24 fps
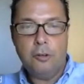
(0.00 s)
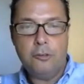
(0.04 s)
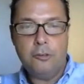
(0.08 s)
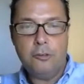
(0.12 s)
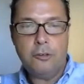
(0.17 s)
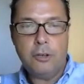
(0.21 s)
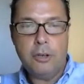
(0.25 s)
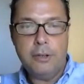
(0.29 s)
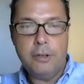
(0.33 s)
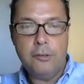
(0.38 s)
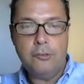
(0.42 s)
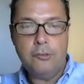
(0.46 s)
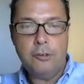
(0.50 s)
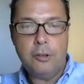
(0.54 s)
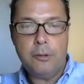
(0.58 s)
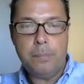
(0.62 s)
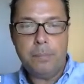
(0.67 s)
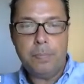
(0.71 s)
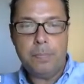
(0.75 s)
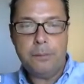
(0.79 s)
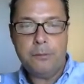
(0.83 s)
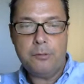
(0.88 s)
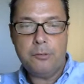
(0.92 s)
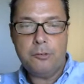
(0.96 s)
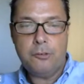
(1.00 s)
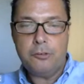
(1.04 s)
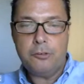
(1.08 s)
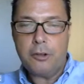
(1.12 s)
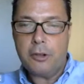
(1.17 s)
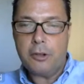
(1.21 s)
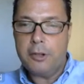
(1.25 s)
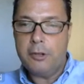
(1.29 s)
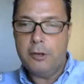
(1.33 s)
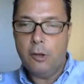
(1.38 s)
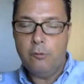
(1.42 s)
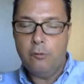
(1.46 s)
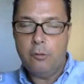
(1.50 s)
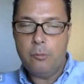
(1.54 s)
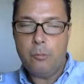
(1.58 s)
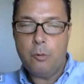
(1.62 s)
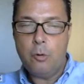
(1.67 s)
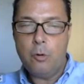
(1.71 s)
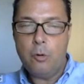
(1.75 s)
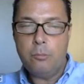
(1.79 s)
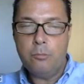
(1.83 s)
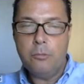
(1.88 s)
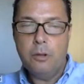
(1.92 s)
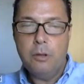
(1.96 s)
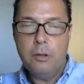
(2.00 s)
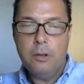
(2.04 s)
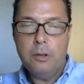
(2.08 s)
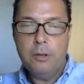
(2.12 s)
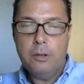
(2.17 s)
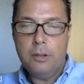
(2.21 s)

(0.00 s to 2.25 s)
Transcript: oscillator, stuck in overbought,